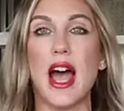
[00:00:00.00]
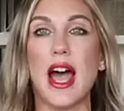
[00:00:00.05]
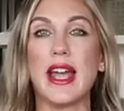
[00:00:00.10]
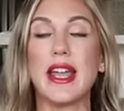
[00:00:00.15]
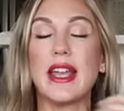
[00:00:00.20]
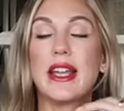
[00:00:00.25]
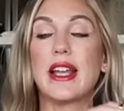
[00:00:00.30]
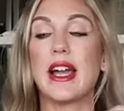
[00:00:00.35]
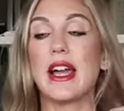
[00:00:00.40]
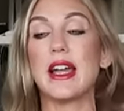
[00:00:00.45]

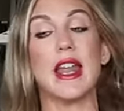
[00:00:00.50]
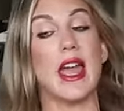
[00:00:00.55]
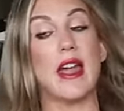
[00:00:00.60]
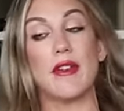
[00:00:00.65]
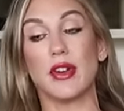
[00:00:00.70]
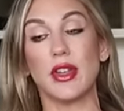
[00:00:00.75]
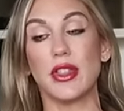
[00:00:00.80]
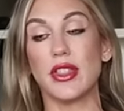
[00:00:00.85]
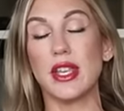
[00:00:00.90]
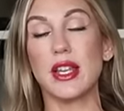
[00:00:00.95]
I got
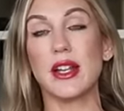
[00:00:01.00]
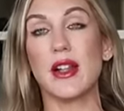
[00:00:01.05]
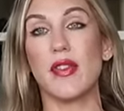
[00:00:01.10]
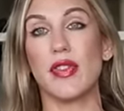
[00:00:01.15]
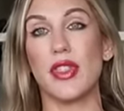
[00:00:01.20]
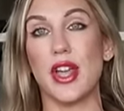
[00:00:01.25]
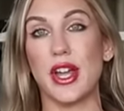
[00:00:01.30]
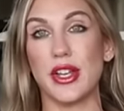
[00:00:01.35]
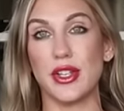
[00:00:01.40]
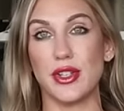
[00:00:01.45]
everything
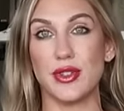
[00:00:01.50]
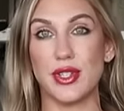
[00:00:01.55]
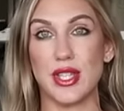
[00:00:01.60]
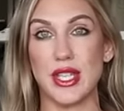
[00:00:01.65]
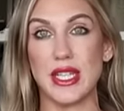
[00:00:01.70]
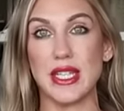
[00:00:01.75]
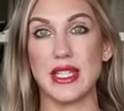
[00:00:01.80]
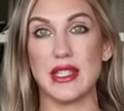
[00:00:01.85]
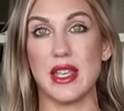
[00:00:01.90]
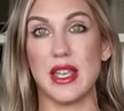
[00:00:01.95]
that you
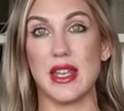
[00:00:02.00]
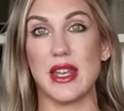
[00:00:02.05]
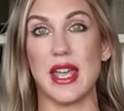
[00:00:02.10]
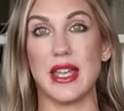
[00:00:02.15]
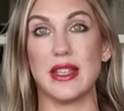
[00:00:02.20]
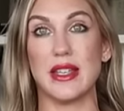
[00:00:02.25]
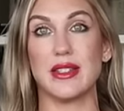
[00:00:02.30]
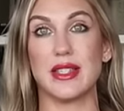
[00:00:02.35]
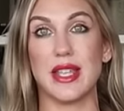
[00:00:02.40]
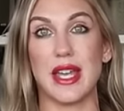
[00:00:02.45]
see is in
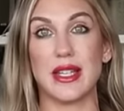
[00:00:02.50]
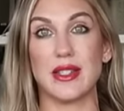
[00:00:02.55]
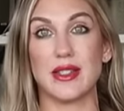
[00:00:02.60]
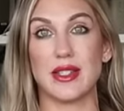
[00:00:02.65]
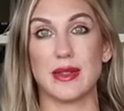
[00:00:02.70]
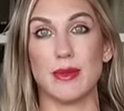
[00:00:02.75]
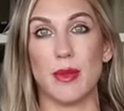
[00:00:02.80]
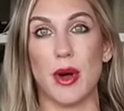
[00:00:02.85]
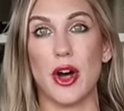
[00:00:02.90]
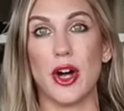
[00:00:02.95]
a
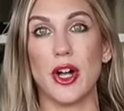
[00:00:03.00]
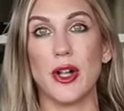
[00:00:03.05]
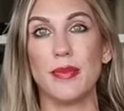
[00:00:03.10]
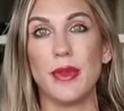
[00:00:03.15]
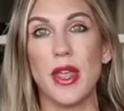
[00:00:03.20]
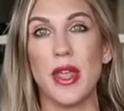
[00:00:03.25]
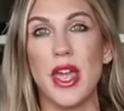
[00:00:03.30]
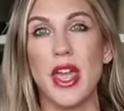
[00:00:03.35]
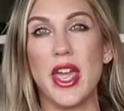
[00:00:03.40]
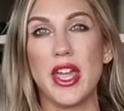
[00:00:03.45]
size
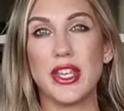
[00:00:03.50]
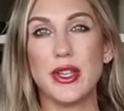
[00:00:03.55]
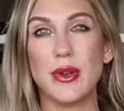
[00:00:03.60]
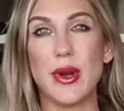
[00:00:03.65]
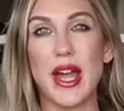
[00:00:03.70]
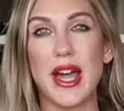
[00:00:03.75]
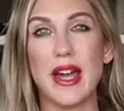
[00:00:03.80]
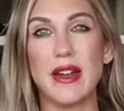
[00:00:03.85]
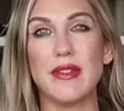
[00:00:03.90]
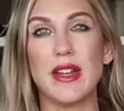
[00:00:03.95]
small. You
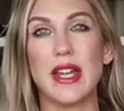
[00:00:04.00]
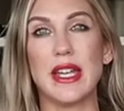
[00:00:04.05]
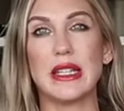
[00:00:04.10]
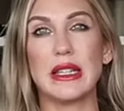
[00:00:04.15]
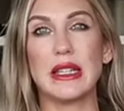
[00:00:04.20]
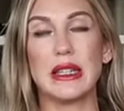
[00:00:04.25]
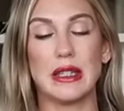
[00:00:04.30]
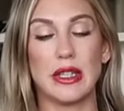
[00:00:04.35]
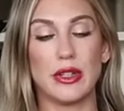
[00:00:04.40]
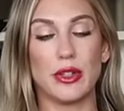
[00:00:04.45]
have
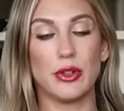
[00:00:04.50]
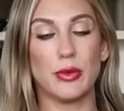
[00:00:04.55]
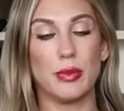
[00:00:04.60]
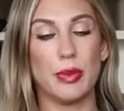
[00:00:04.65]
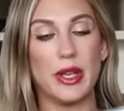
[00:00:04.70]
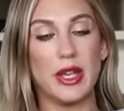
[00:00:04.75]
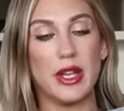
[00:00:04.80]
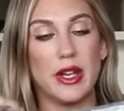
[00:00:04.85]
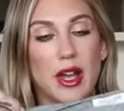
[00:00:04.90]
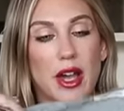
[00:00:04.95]
a little
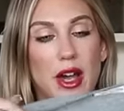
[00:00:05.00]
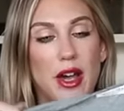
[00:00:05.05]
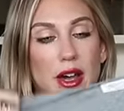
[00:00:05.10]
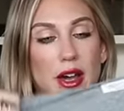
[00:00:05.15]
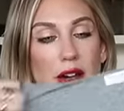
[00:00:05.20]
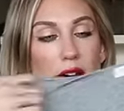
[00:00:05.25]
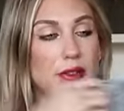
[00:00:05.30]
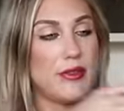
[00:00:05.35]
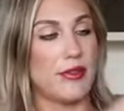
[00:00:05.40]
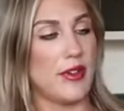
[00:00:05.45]
bit
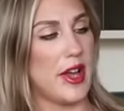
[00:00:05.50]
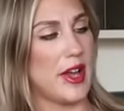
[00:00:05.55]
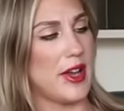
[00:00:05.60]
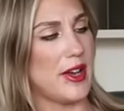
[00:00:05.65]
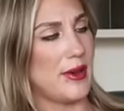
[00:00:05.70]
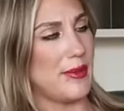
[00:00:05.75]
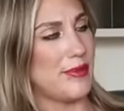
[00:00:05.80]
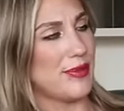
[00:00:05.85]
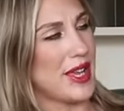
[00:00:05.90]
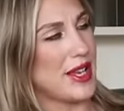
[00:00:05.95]
of,
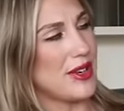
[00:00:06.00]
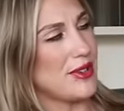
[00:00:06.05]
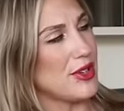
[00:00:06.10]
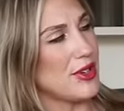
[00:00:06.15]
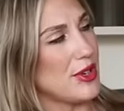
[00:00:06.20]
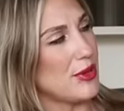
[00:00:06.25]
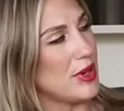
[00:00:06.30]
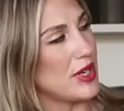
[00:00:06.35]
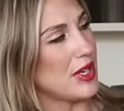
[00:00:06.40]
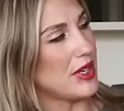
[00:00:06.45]
um, I don't
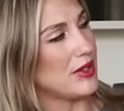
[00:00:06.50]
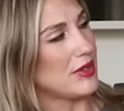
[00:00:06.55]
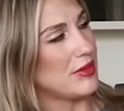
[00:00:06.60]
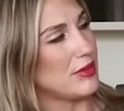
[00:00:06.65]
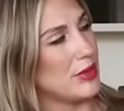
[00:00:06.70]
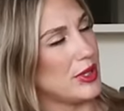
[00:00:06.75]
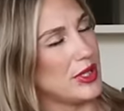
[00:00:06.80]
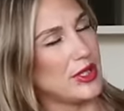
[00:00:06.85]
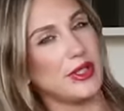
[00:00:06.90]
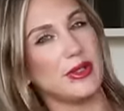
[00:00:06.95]
know what
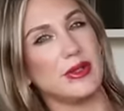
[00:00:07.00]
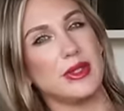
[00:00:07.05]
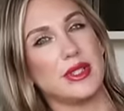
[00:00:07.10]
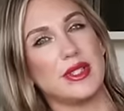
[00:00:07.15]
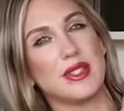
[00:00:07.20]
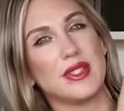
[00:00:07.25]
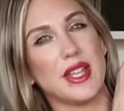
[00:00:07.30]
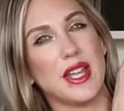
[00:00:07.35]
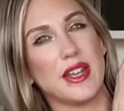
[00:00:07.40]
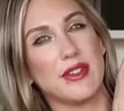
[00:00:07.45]
what you
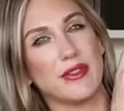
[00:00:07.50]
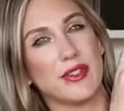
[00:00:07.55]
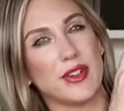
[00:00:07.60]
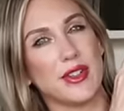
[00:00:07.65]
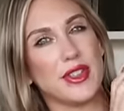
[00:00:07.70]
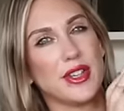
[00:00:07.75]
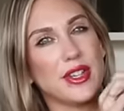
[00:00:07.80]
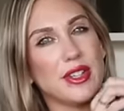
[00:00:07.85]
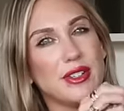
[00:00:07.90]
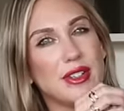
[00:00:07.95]
would say for
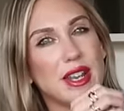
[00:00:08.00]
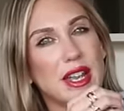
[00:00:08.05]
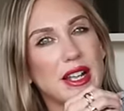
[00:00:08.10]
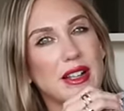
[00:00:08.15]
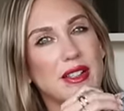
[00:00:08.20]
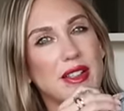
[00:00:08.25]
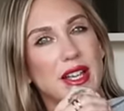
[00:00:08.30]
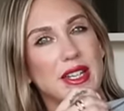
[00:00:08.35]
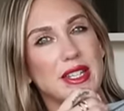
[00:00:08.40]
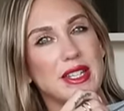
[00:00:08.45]
the
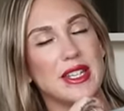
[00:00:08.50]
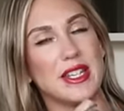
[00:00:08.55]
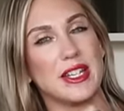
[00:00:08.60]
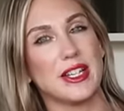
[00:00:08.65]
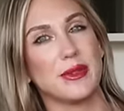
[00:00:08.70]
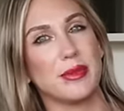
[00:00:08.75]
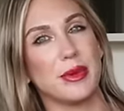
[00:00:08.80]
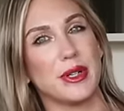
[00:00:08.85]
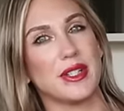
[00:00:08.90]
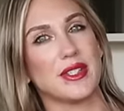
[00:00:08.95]
neckline
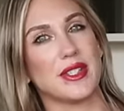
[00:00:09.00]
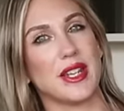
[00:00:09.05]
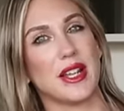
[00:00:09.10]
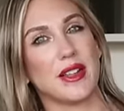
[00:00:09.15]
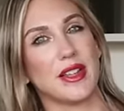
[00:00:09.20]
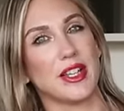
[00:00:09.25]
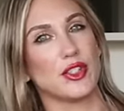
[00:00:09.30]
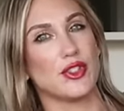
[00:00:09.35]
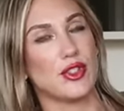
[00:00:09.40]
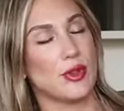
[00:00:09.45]
here, but it's
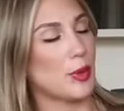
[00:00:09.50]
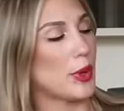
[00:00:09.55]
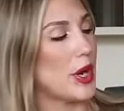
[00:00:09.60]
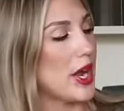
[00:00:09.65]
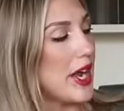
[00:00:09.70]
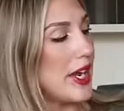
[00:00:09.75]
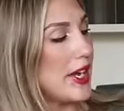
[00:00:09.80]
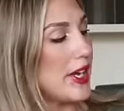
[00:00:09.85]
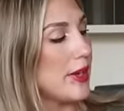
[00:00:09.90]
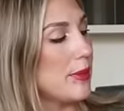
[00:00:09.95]
not like super
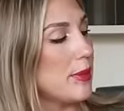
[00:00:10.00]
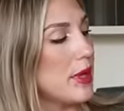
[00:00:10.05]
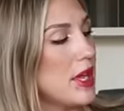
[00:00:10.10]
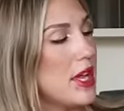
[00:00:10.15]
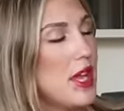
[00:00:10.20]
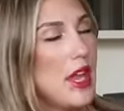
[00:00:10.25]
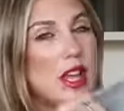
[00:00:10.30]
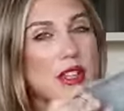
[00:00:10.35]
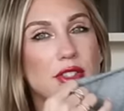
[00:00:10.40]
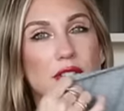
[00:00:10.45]
high
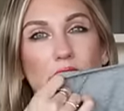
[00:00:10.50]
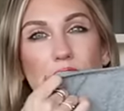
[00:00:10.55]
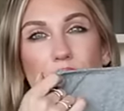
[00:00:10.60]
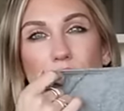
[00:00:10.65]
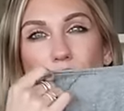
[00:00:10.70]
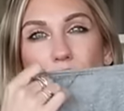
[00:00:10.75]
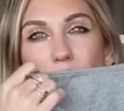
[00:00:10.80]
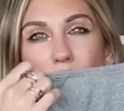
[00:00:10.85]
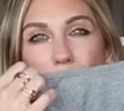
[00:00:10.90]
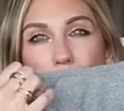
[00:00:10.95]
up. It's
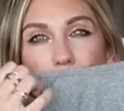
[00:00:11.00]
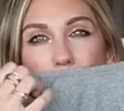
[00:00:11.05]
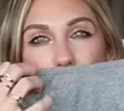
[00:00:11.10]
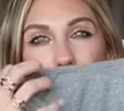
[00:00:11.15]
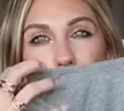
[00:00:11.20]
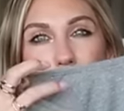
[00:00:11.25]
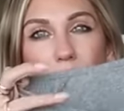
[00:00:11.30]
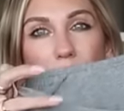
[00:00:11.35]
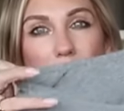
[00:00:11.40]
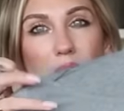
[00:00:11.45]
also not
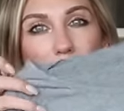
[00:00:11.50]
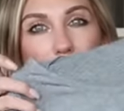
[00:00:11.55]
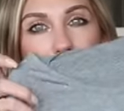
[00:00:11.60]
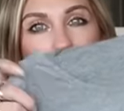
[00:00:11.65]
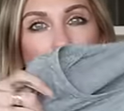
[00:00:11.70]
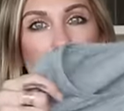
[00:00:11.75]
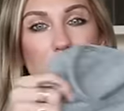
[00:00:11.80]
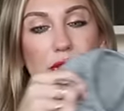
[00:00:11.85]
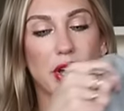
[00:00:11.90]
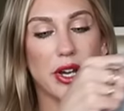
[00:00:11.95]
super low
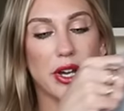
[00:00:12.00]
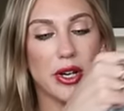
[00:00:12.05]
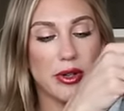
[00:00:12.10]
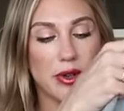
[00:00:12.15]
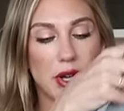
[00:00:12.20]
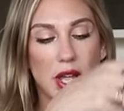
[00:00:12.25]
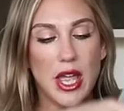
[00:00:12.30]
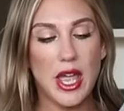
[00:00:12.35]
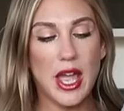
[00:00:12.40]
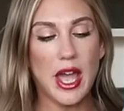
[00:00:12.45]
cut
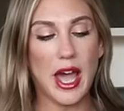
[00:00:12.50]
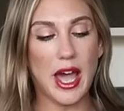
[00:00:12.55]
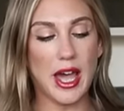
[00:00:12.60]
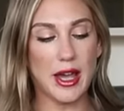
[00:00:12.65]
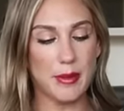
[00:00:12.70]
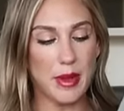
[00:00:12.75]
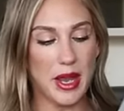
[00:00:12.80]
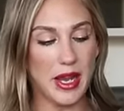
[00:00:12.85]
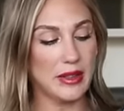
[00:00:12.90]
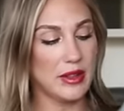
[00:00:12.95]
though.
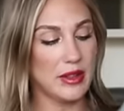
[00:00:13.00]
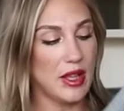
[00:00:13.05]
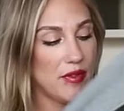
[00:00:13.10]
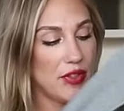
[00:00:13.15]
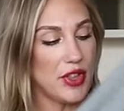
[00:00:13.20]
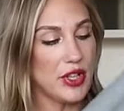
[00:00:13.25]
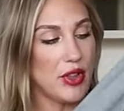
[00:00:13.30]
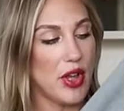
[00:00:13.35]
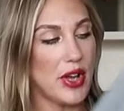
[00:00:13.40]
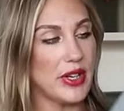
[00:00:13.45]
Um, I
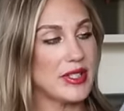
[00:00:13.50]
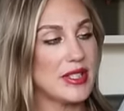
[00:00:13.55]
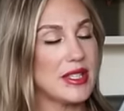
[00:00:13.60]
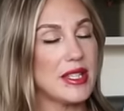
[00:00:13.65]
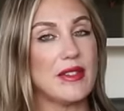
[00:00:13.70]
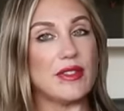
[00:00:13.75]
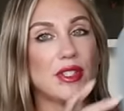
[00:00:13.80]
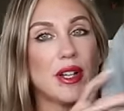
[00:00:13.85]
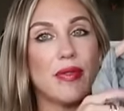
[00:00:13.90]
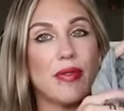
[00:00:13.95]
love the long
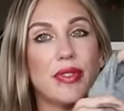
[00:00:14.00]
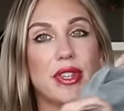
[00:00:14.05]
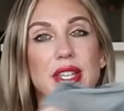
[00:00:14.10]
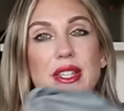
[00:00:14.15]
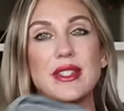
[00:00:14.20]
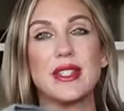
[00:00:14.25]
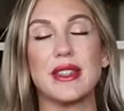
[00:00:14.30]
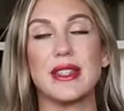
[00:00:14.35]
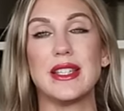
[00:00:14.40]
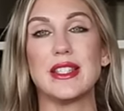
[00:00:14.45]
sleeves on
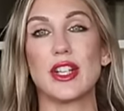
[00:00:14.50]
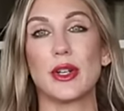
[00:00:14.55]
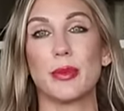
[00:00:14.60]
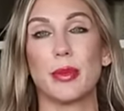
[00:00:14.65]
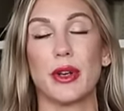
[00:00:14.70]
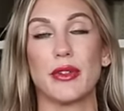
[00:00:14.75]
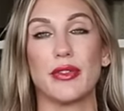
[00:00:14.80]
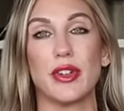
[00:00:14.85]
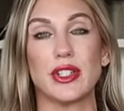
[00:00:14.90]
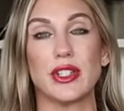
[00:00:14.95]
these. These are
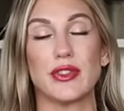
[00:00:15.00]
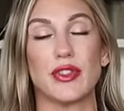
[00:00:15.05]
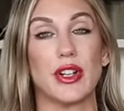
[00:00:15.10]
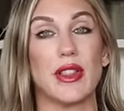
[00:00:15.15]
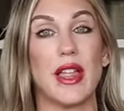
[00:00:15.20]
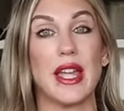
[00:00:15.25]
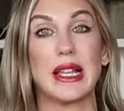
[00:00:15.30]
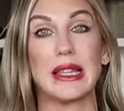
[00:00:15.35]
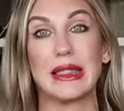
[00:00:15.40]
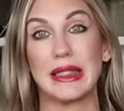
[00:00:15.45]
perfect for
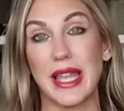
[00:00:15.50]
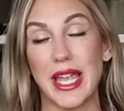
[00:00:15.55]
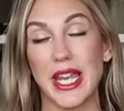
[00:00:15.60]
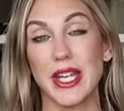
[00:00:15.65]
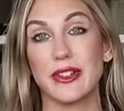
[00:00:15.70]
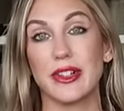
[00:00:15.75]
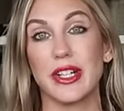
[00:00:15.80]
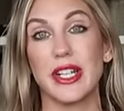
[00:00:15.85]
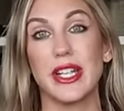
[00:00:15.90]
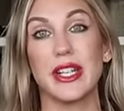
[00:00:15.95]
like
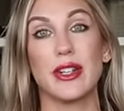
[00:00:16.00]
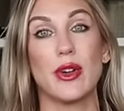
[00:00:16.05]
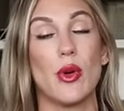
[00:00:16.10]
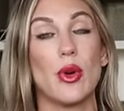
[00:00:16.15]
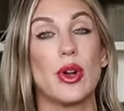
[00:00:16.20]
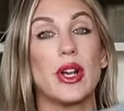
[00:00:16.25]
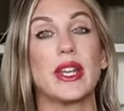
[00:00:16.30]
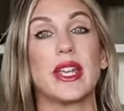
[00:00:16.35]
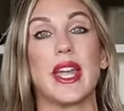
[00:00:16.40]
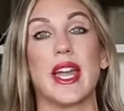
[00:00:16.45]
layering
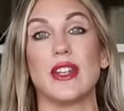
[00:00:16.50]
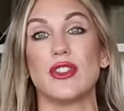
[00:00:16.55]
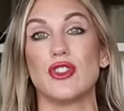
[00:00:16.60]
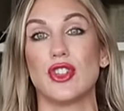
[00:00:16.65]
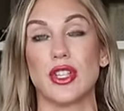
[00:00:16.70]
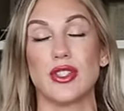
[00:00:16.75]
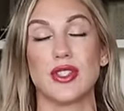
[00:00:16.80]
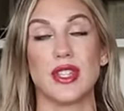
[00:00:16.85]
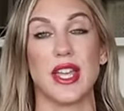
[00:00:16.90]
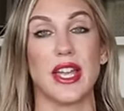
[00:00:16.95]
or again,
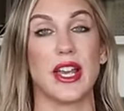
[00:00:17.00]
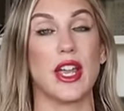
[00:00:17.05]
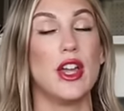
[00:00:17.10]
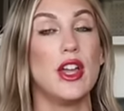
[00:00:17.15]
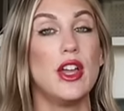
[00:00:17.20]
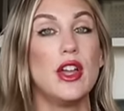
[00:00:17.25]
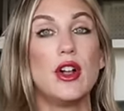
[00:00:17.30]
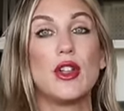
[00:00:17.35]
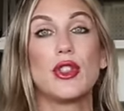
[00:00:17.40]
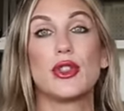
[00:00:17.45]
just like
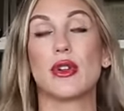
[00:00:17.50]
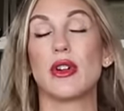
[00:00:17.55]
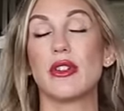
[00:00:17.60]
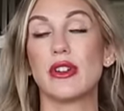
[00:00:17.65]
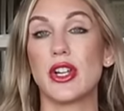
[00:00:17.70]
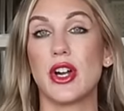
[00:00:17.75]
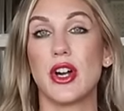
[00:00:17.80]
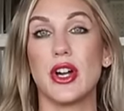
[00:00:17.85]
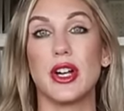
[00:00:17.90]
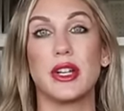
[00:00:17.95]

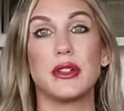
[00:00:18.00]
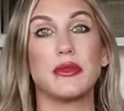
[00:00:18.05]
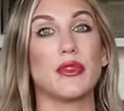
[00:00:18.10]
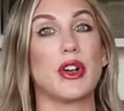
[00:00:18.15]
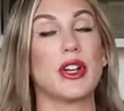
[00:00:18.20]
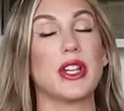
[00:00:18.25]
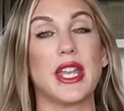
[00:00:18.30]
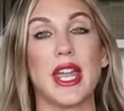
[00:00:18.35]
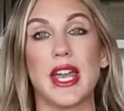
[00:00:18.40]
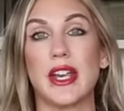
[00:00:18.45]
throwing on,
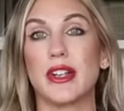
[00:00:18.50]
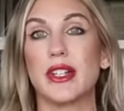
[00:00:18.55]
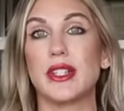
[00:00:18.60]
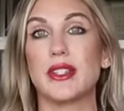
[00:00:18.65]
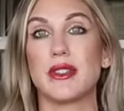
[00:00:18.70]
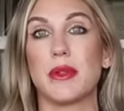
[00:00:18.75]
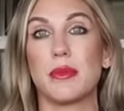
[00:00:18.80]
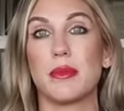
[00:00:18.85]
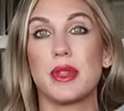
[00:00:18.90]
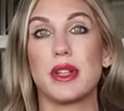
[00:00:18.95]
running
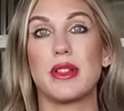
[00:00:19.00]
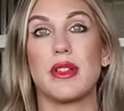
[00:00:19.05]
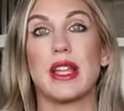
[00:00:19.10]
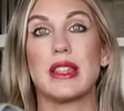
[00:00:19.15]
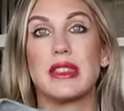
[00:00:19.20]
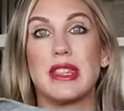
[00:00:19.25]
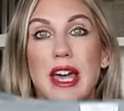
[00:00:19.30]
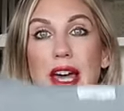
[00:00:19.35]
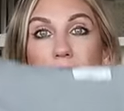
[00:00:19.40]
errands, something like